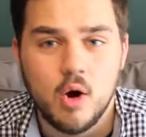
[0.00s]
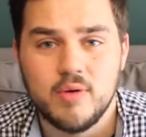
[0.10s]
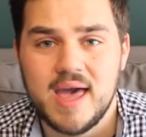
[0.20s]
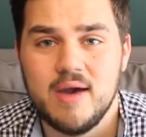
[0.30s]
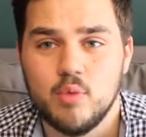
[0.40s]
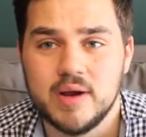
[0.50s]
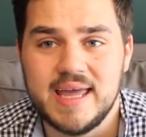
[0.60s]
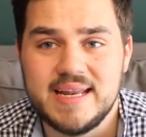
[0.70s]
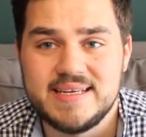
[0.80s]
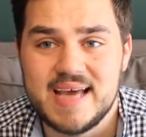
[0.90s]
Okay, we're
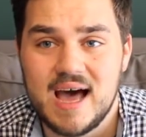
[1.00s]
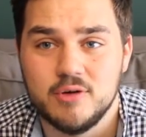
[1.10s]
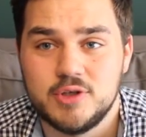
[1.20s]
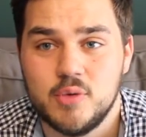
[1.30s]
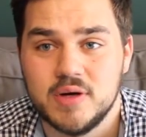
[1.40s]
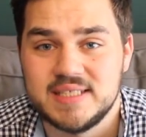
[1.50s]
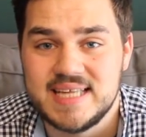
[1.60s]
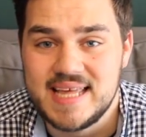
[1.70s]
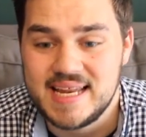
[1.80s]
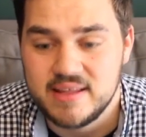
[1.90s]
getting down towards
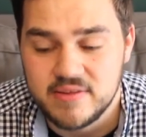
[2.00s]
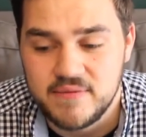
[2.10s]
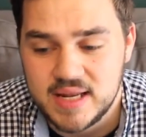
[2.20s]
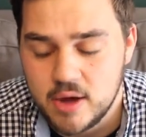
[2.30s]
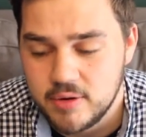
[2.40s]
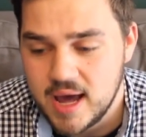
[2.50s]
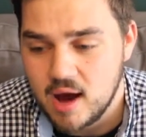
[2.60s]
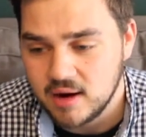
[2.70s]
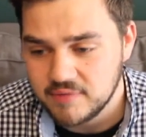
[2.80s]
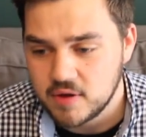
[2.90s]
the end of the video
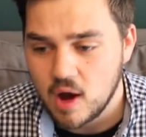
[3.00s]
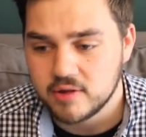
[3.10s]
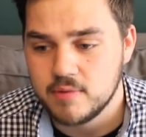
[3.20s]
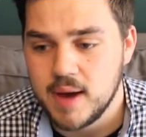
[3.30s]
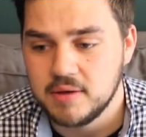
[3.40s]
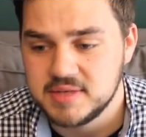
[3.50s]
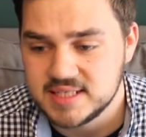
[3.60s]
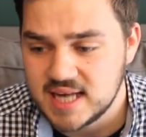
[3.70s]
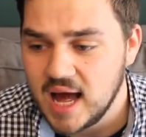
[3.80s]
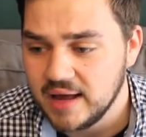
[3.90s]
now, and I've talked about
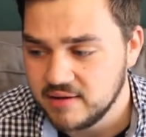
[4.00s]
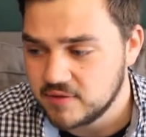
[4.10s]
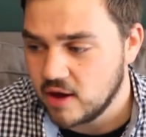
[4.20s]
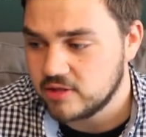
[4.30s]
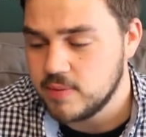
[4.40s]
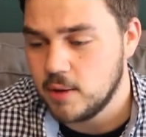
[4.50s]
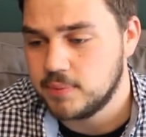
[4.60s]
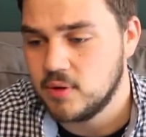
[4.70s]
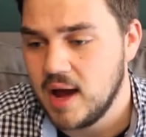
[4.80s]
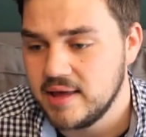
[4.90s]
design, I've talked about
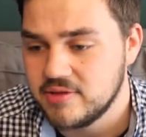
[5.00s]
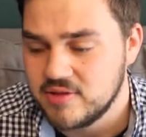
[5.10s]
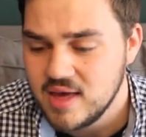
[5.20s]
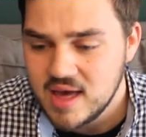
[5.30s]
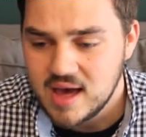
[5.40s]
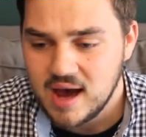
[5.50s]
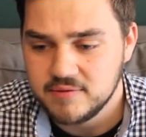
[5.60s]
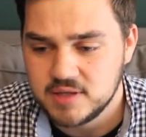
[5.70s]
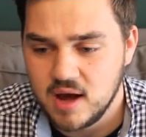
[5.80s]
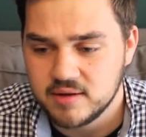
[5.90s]
price,
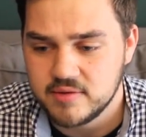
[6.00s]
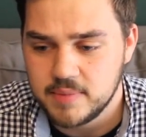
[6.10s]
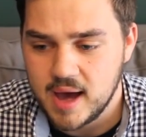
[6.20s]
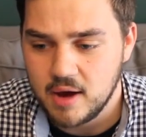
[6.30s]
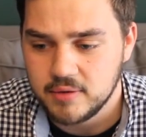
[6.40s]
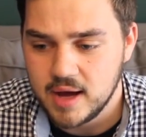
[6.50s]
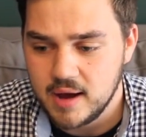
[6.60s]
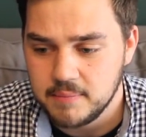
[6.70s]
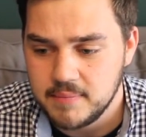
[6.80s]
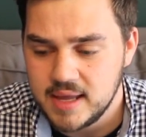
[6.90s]
I've talked
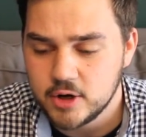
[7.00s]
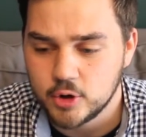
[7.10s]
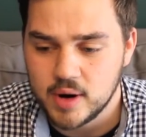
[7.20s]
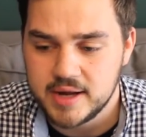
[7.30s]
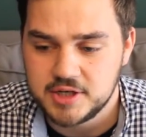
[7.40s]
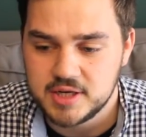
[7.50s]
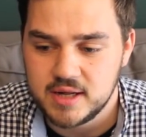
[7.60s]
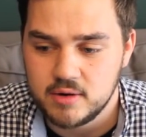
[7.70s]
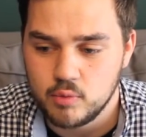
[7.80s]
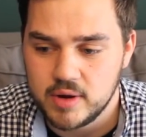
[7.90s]
about
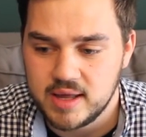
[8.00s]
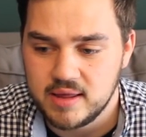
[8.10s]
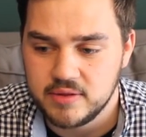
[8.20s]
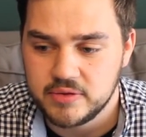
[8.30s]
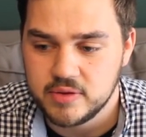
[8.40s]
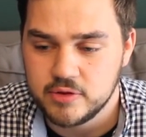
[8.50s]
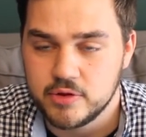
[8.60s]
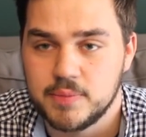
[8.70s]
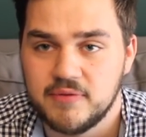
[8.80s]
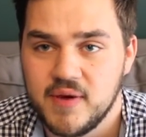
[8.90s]
integration with
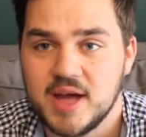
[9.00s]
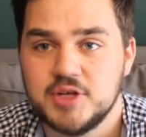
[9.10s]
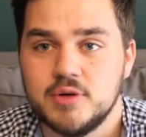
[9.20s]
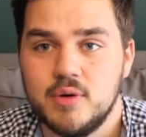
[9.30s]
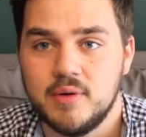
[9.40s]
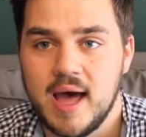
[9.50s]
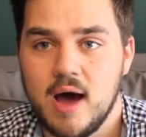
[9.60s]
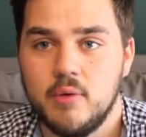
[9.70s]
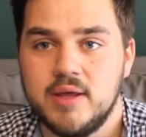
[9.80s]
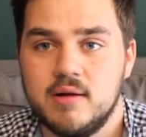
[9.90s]
the professional and
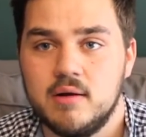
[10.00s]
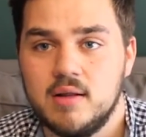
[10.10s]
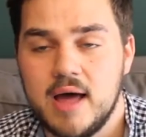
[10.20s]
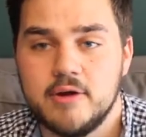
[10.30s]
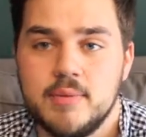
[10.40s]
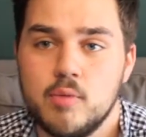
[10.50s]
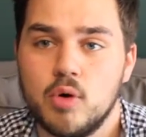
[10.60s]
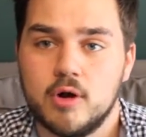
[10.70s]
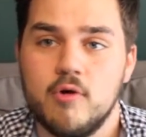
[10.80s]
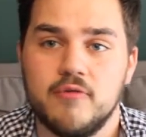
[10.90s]
how it can allow you to be
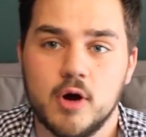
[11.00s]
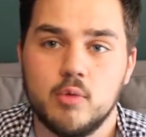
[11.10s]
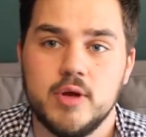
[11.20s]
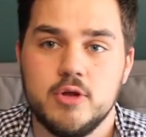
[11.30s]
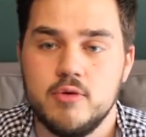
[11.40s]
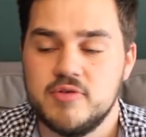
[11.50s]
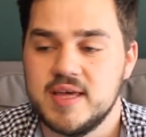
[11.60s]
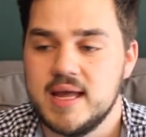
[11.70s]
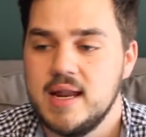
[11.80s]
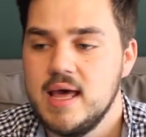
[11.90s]
more covert when
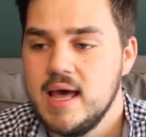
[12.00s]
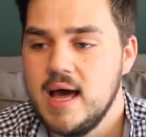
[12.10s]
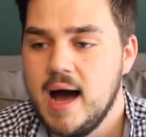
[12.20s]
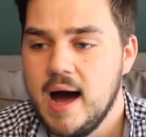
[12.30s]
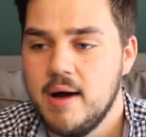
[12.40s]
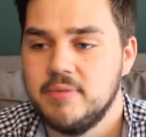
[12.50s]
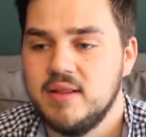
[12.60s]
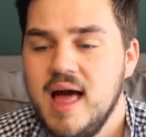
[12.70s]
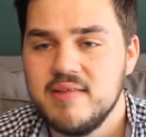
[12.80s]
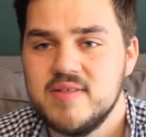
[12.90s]
using it. The
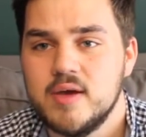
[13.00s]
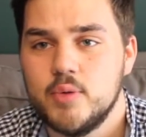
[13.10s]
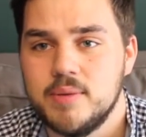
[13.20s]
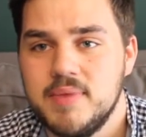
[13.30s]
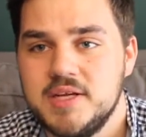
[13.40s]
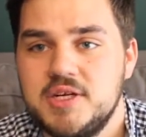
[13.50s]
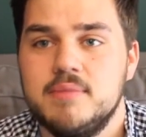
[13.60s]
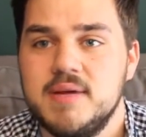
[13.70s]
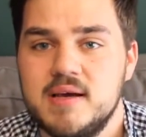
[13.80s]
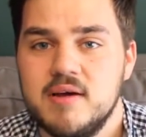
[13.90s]
last thing I want to
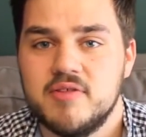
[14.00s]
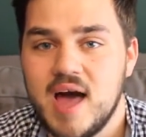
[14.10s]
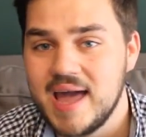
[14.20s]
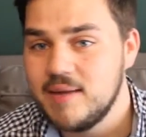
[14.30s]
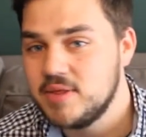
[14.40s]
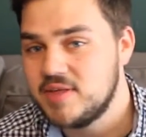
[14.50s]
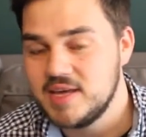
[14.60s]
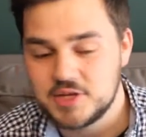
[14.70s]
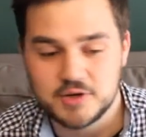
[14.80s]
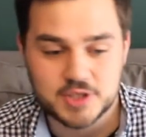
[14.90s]
mention, because I am a
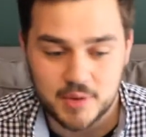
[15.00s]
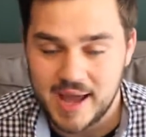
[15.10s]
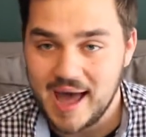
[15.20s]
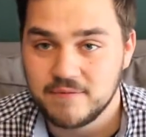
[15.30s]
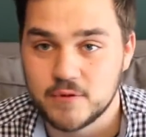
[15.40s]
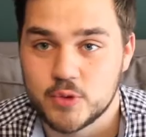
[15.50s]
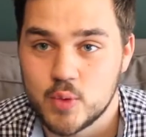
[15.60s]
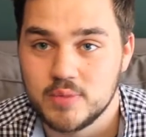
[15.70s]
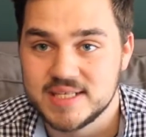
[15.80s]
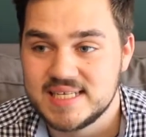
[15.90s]
teacher, so I have to
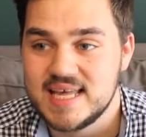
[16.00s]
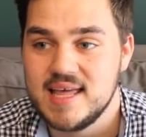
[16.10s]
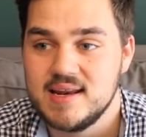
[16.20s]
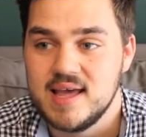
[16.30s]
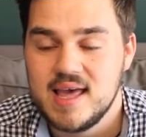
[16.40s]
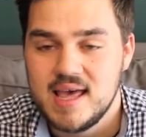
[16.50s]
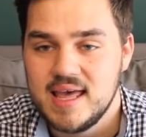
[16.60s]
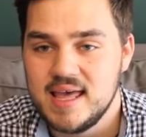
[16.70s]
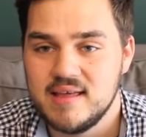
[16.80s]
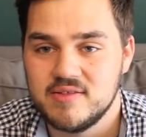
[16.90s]
throw this in,
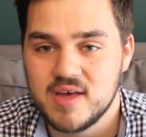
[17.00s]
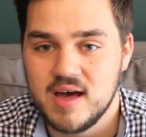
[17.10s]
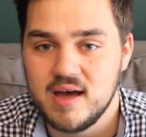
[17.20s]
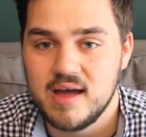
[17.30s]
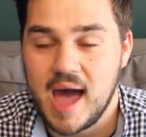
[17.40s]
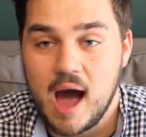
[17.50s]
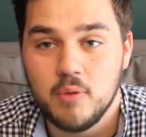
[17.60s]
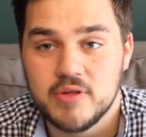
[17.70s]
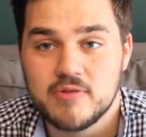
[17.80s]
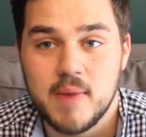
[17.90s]
is
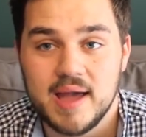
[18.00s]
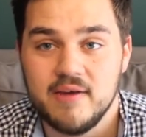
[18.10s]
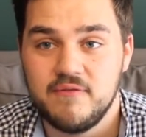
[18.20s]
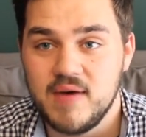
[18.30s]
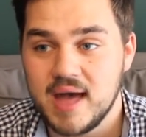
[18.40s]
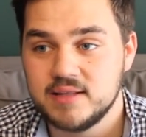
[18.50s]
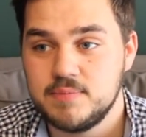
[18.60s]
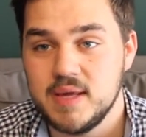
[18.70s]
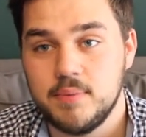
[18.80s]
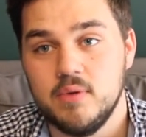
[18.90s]
how this might affect
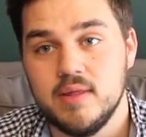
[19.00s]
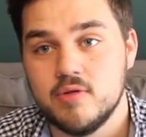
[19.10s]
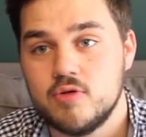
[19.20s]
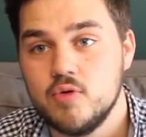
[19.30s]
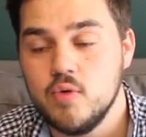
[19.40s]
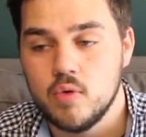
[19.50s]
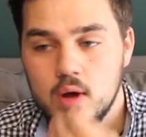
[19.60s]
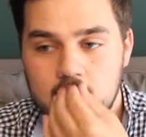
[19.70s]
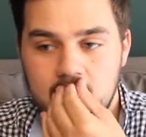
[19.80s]
people in school.